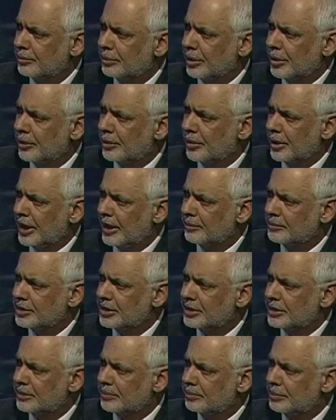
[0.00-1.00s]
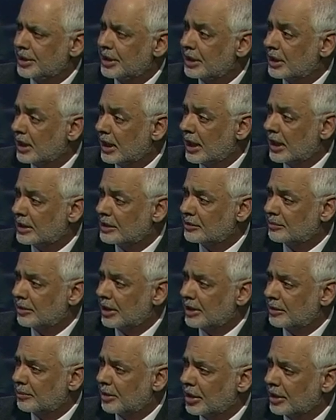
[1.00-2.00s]
programs isn't penalized
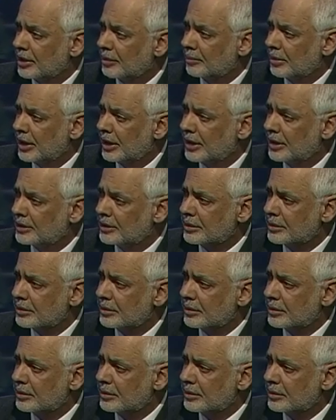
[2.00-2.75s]
by the marketplace?